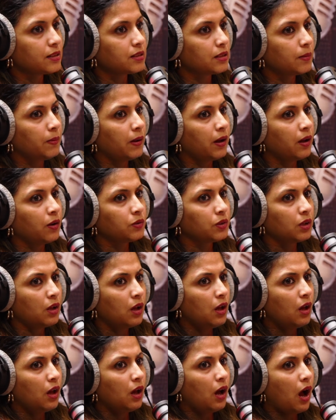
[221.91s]
It's about,
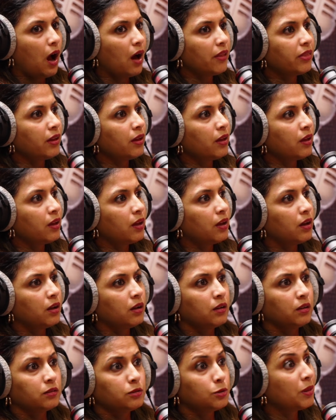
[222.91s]

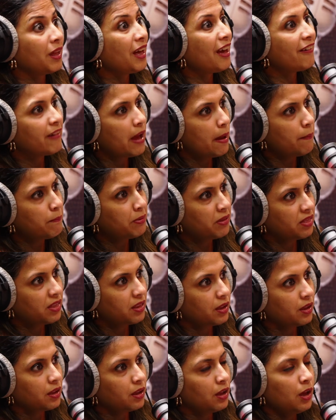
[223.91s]
do they have
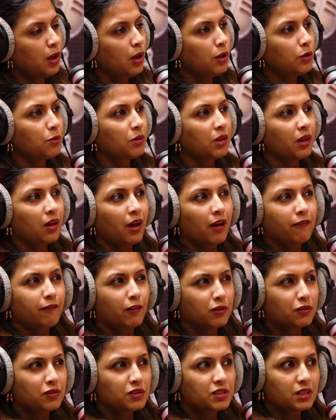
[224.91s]
empathy? Do they have
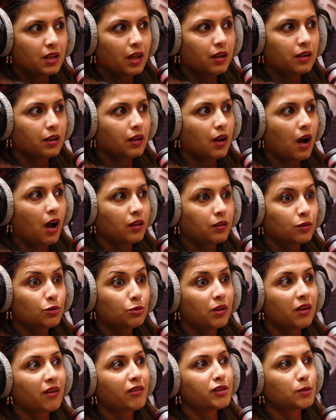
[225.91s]
understanding?
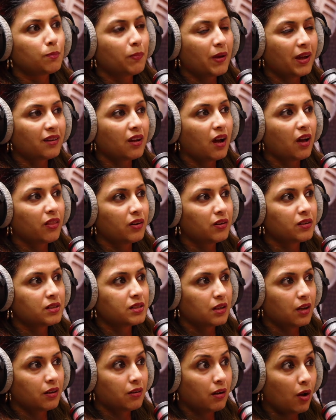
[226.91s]
Do they respect
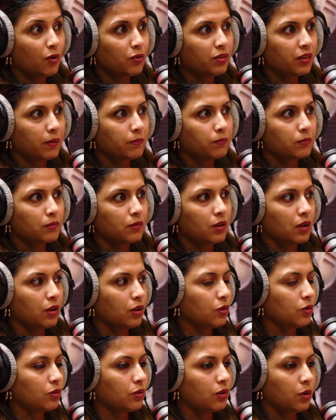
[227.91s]
others around them?
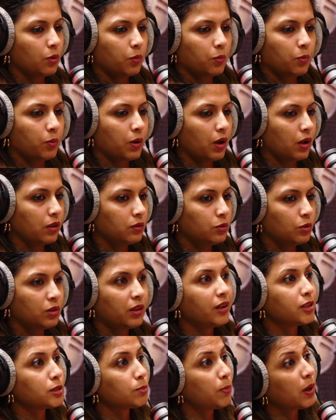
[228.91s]
Do
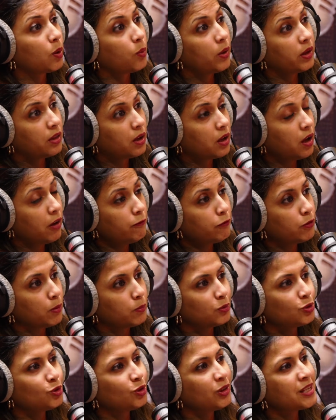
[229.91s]
they respect where they come
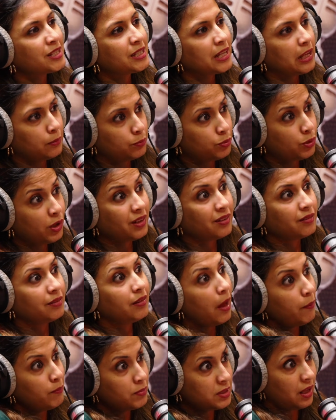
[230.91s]
from? Do they celebrate
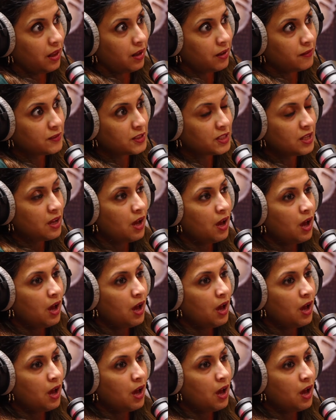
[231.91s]
themselves?